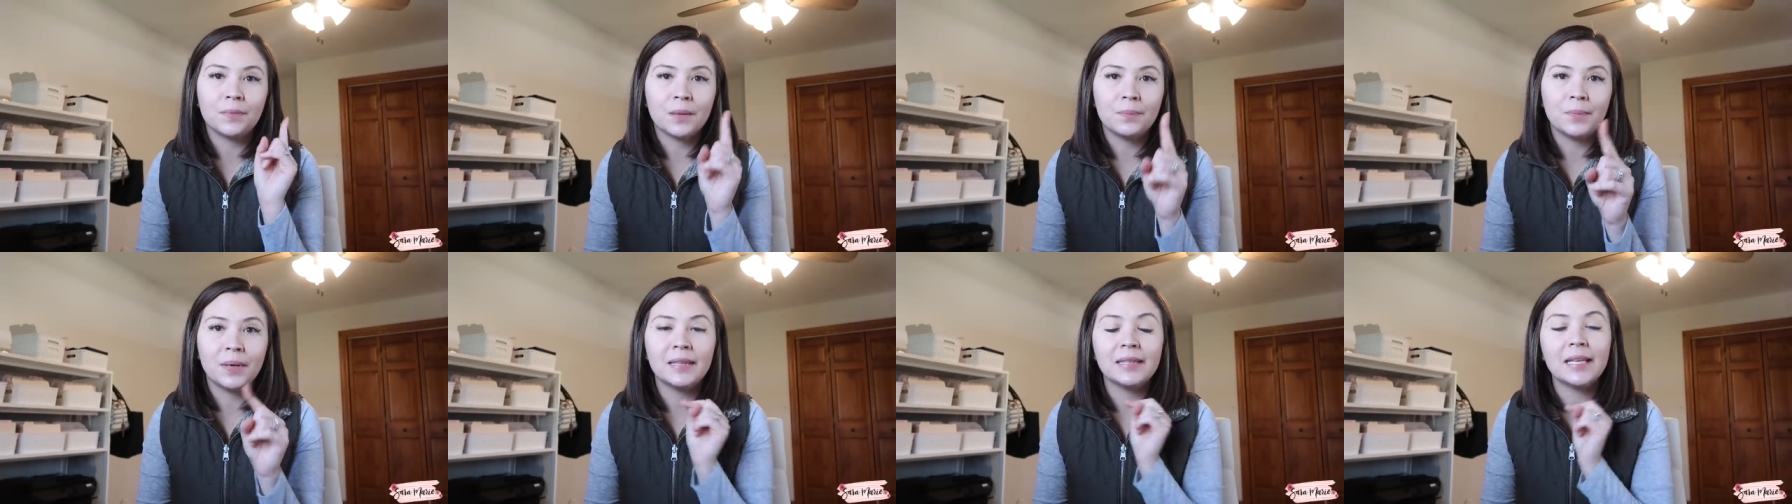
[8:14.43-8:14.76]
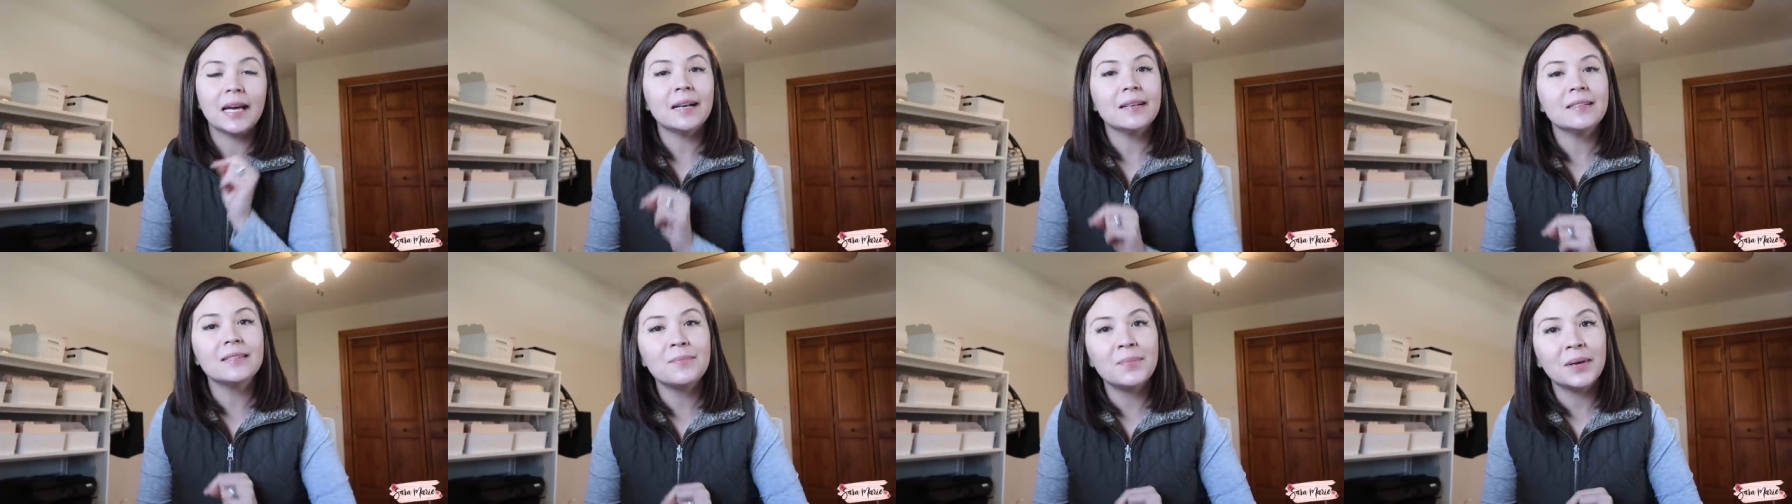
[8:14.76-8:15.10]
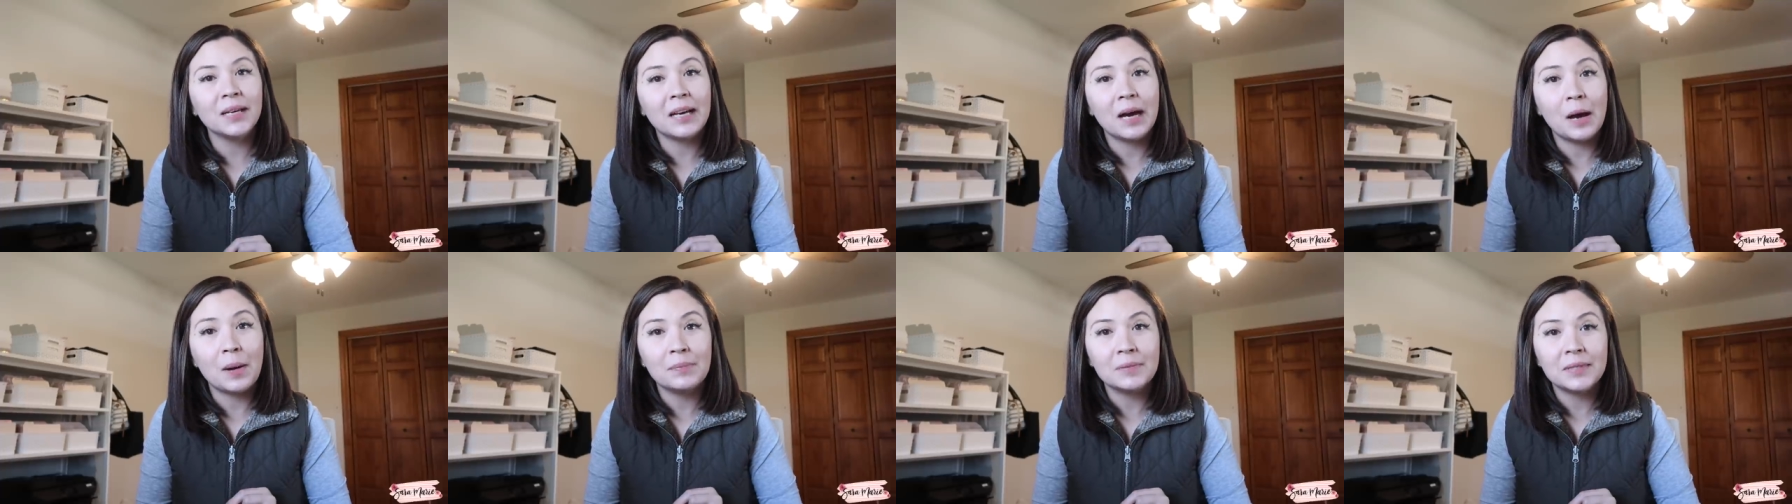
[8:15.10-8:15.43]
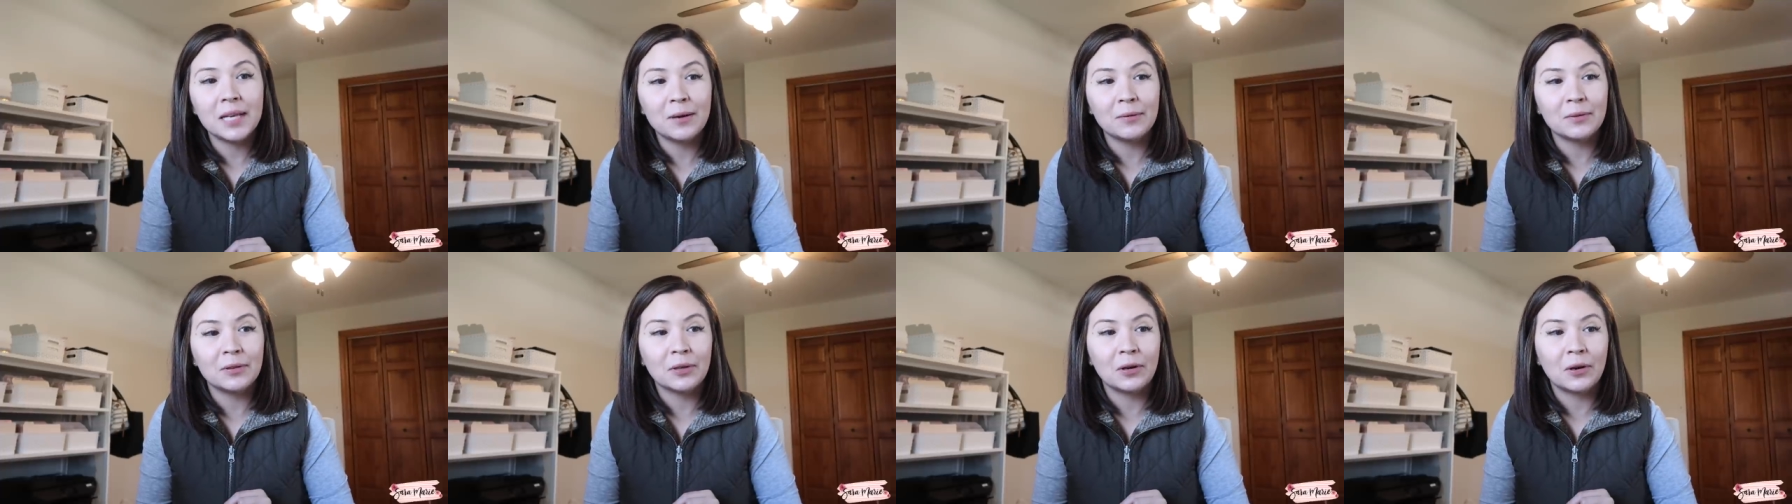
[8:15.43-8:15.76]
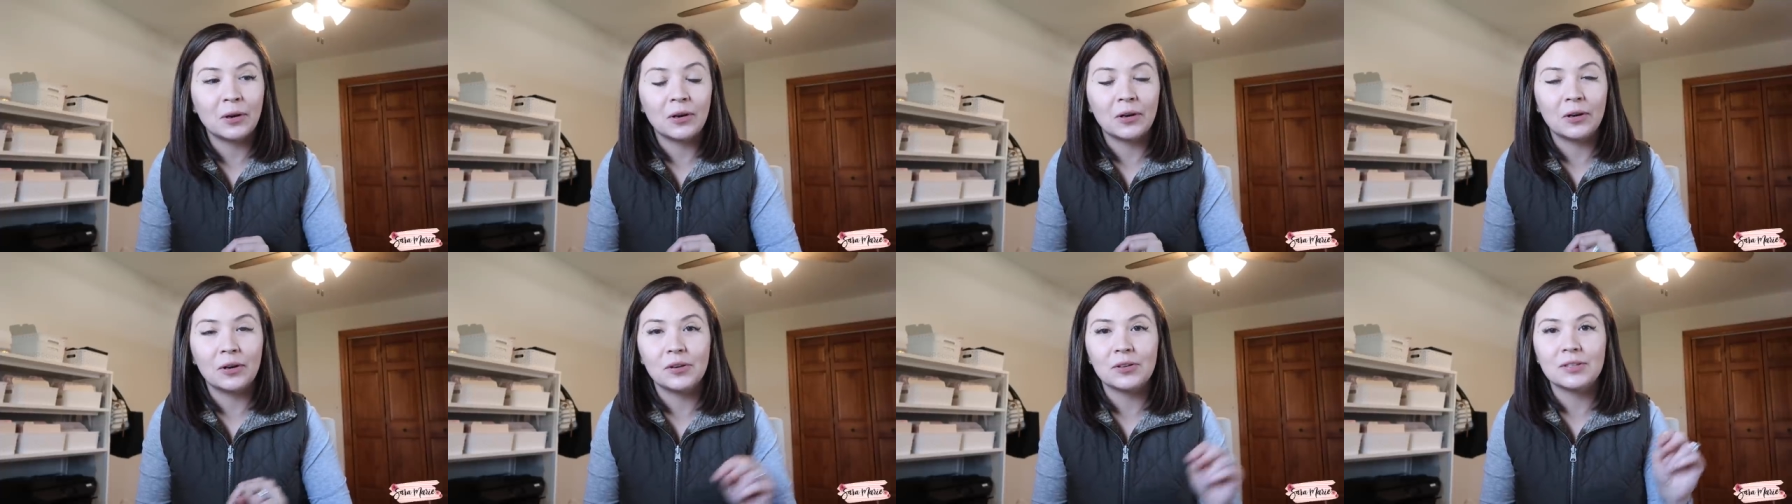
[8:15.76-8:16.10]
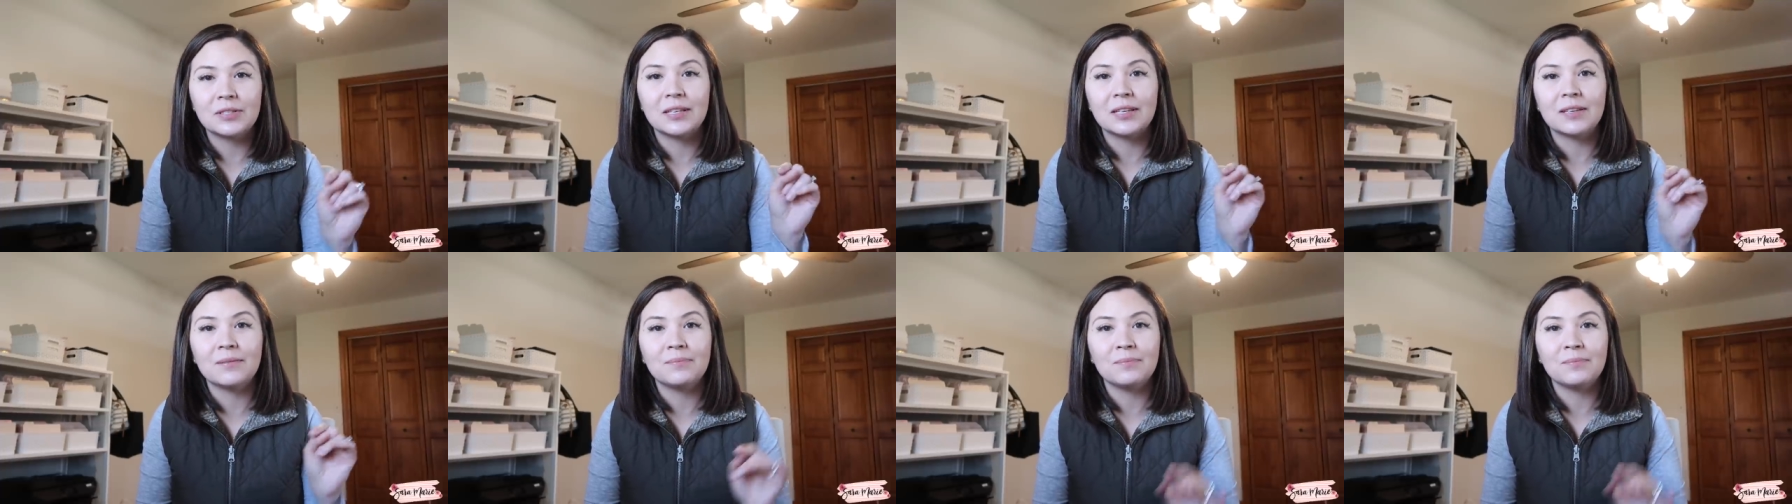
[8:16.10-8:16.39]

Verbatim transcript: But that is a big update with the girls.